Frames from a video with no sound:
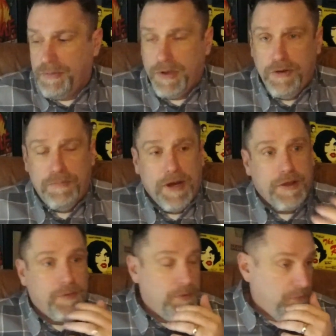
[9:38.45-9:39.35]
we do
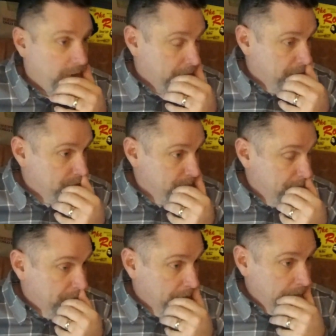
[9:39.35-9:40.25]
punk and roll records,
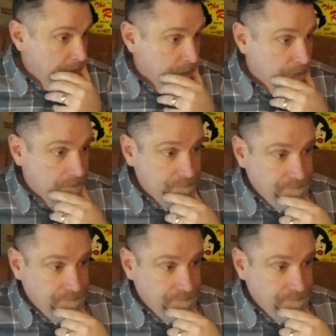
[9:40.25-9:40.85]
and you know,